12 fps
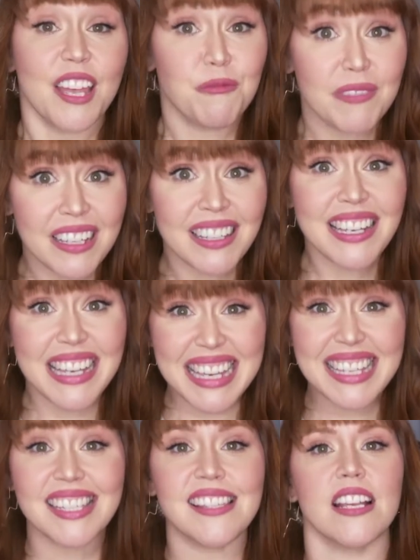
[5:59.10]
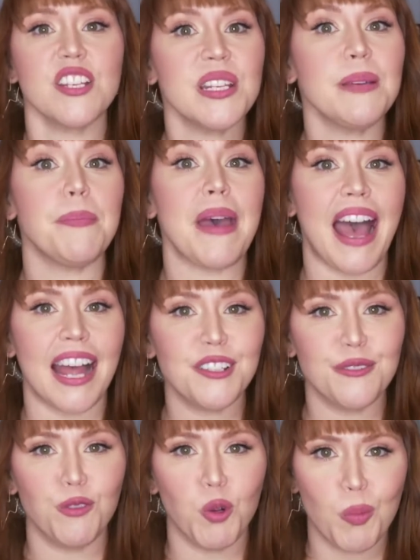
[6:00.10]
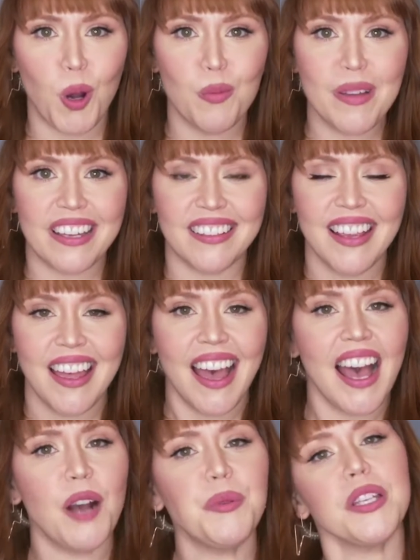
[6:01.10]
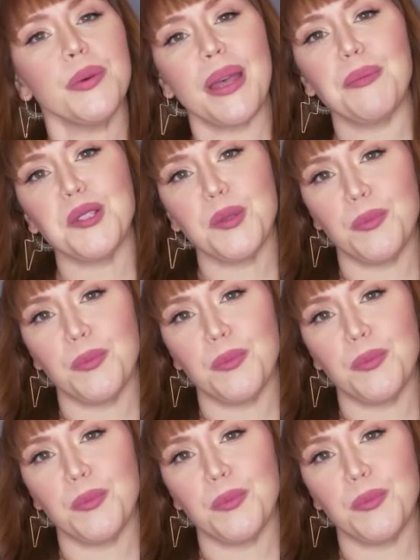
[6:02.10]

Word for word: It really is such an impactful moment. How were you able